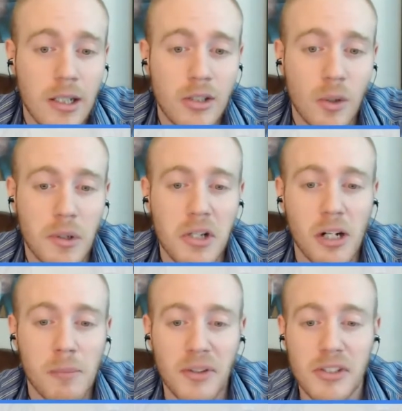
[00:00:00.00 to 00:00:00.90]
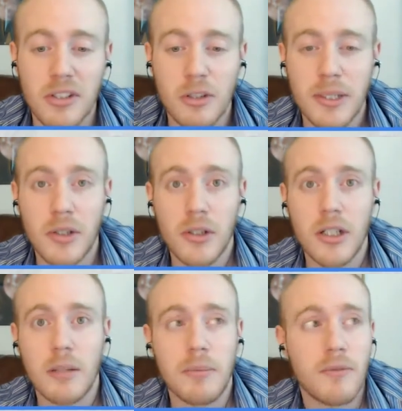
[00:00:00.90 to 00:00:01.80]
So we were talking about this a little bit
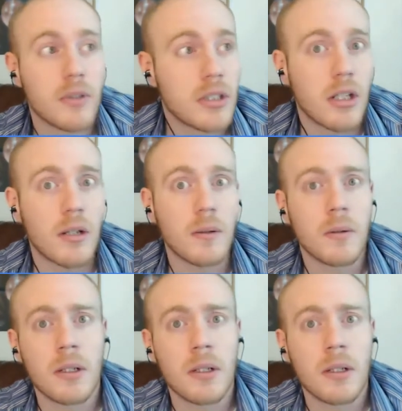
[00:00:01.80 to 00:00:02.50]
earlier for the show.